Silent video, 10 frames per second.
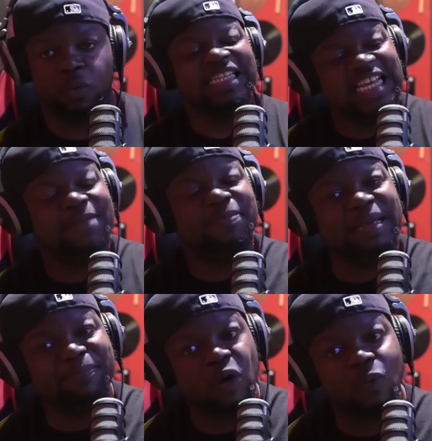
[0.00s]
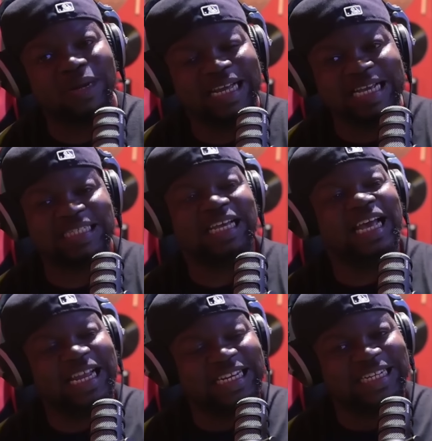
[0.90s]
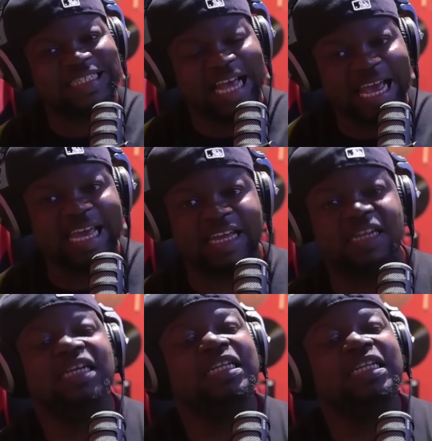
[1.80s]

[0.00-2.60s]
They need to be released and detained.